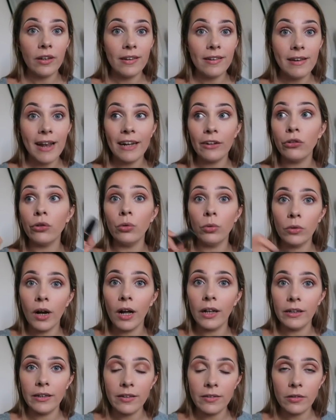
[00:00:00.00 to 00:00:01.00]
natural
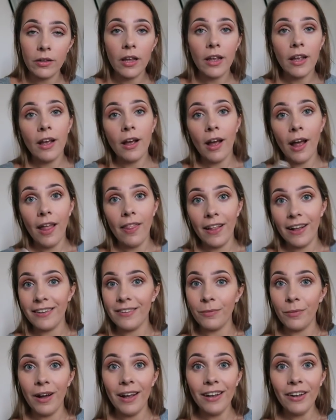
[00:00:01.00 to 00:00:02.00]
colours, and
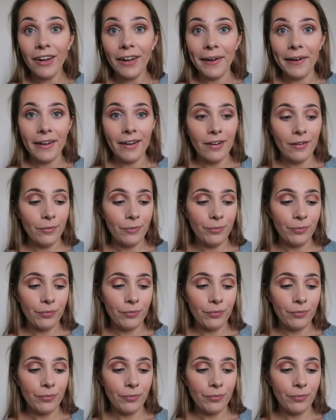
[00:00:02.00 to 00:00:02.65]
that's what I like.